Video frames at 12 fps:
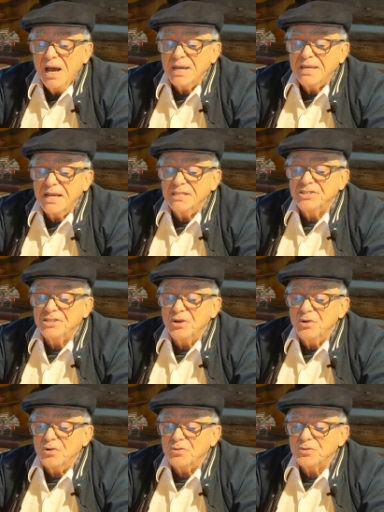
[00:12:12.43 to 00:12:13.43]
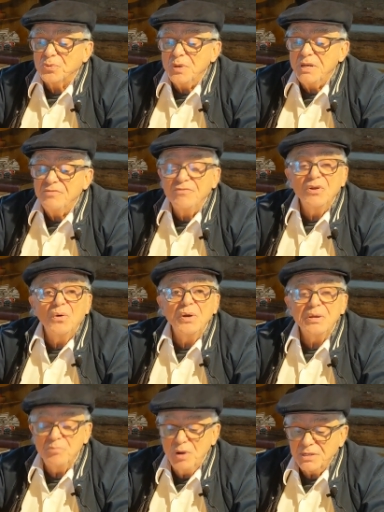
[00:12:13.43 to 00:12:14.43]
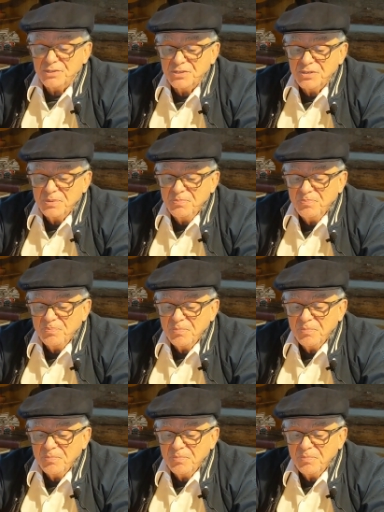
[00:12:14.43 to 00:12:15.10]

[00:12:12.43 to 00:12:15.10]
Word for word: against the earth's sweet flowing breast.